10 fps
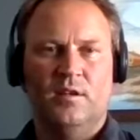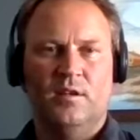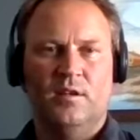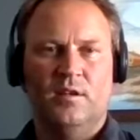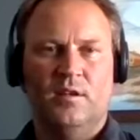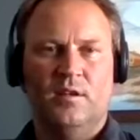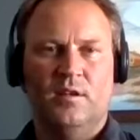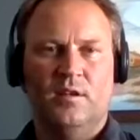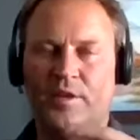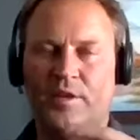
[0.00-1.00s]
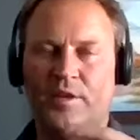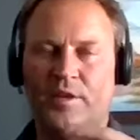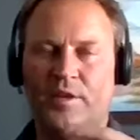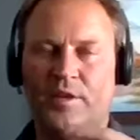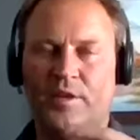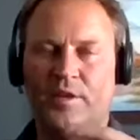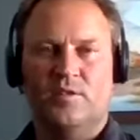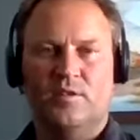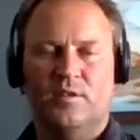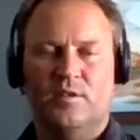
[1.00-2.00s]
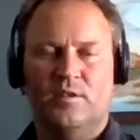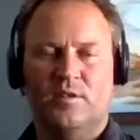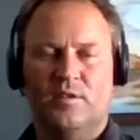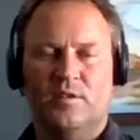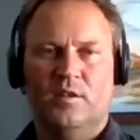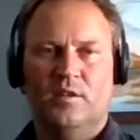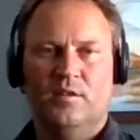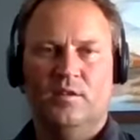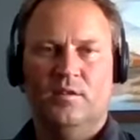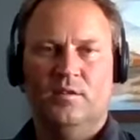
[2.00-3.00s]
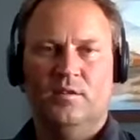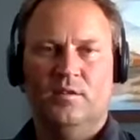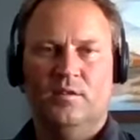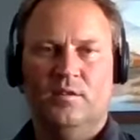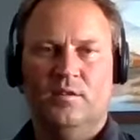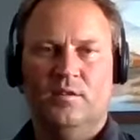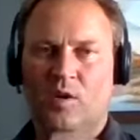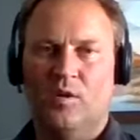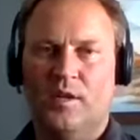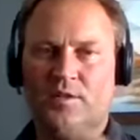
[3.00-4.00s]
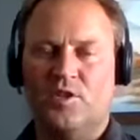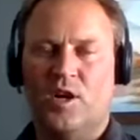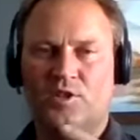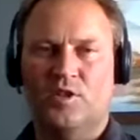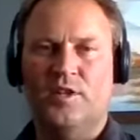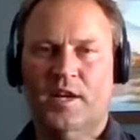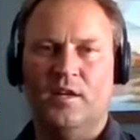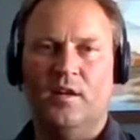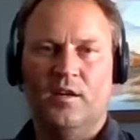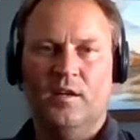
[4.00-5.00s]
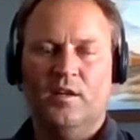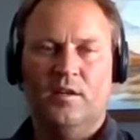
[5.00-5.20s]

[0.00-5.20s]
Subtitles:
because we saw all these things. And it's all unstructured data.